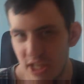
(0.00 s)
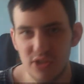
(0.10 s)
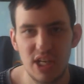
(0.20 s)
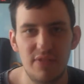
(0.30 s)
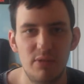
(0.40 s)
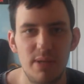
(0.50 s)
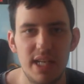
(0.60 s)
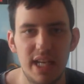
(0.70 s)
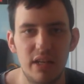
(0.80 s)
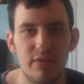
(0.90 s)
it doesn't have to be
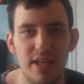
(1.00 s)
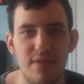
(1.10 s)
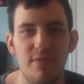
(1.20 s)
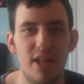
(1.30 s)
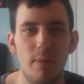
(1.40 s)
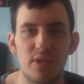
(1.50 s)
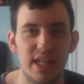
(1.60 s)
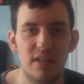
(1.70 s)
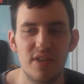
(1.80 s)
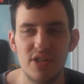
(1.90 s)
kind of in film or
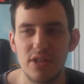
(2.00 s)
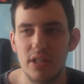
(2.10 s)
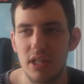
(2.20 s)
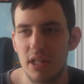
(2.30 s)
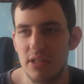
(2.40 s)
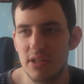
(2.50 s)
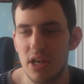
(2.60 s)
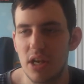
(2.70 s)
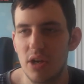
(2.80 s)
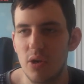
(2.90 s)
television.
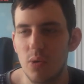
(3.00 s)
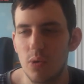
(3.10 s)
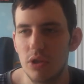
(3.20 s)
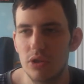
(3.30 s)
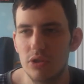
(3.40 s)
So